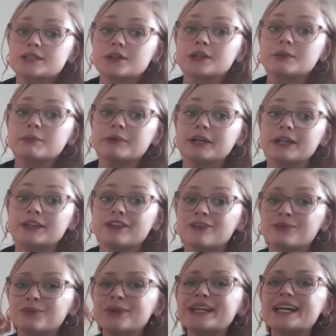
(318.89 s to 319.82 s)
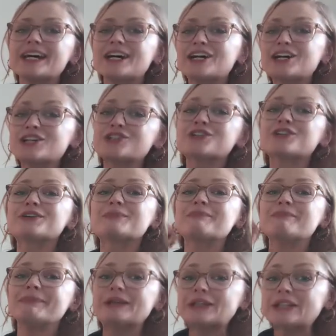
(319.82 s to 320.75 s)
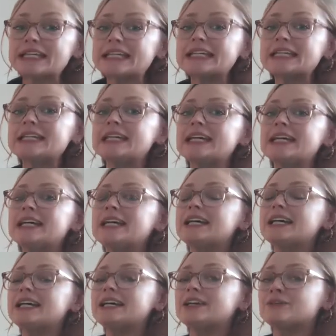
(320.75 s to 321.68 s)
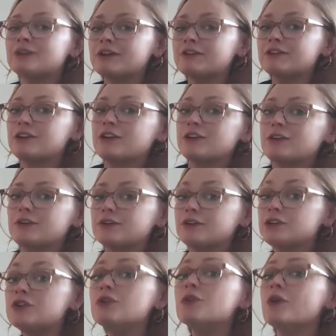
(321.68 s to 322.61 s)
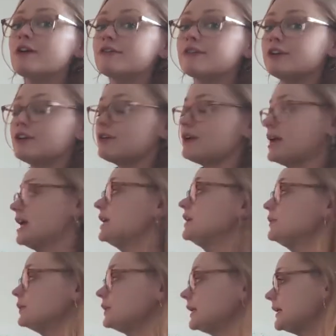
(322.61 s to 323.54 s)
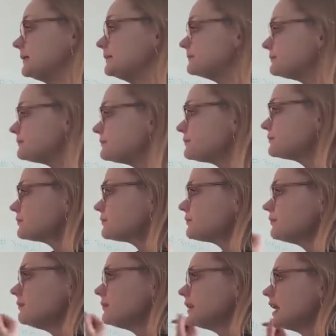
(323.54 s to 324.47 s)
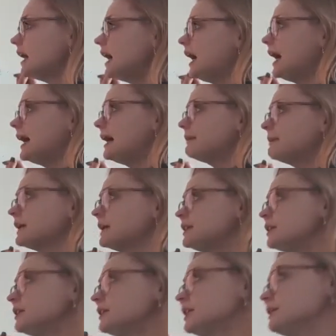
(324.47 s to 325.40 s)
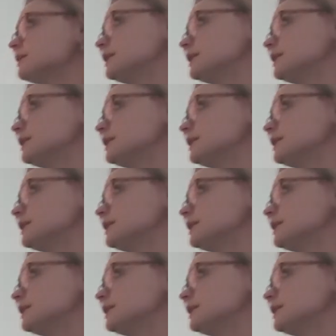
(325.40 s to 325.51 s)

that's going to bring in $300 million in revenue, new revenue annually. And I know